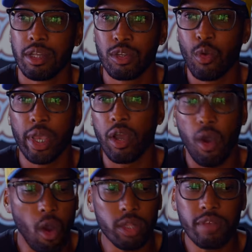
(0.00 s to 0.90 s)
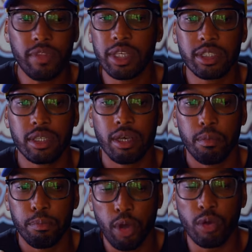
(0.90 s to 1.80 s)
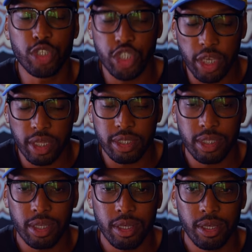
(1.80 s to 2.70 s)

doing all of this bullshit